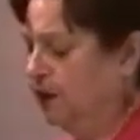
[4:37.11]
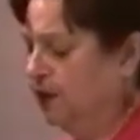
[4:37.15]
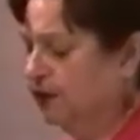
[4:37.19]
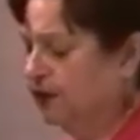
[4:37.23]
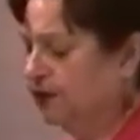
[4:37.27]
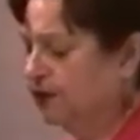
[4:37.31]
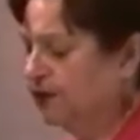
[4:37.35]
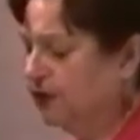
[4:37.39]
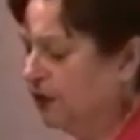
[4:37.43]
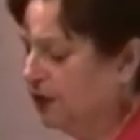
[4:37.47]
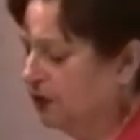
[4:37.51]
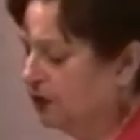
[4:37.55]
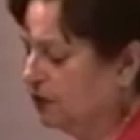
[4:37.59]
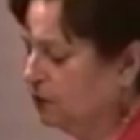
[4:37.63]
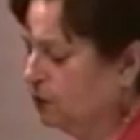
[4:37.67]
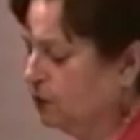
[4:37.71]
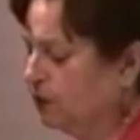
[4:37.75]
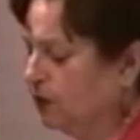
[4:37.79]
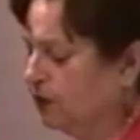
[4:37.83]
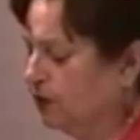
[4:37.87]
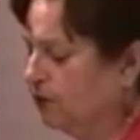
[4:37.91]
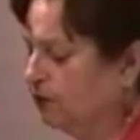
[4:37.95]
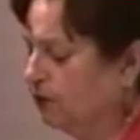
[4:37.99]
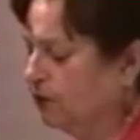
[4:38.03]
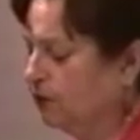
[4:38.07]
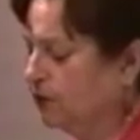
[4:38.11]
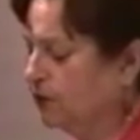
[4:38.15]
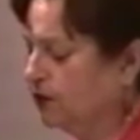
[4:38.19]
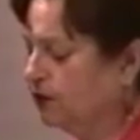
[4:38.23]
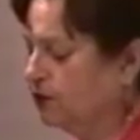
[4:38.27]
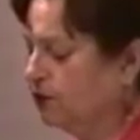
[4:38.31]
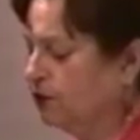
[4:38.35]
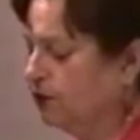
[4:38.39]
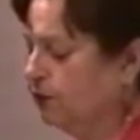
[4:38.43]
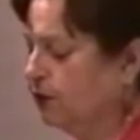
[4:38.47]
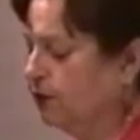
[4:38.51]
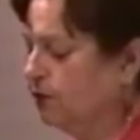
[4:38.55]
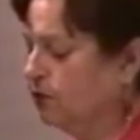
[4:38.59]
Salts with different
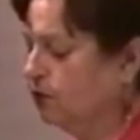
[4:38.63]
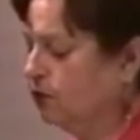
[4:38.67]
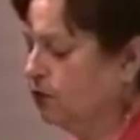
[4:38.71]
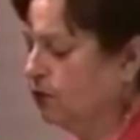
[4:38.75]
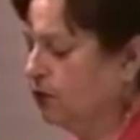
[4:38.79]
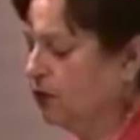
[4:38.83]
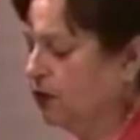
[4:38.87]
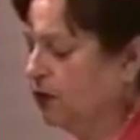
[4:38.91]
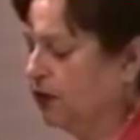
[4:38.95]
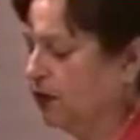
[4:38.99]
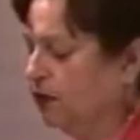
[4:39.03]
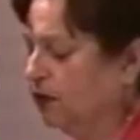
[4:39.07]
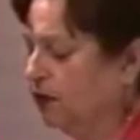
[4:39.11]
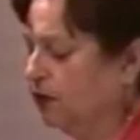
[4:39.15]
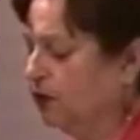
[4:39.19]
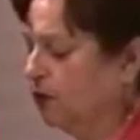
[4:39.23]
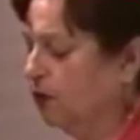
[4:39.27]
distribution or